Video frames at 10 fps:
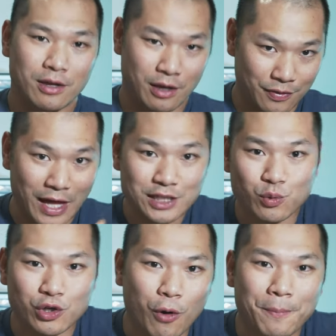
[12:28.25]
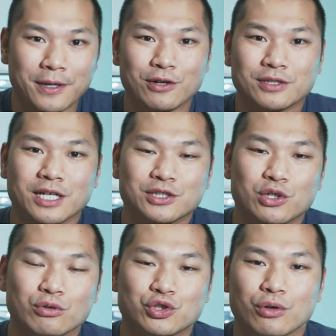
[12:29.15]
And that's what open air tests
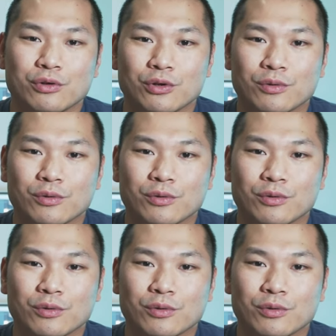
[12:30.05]
don't show you.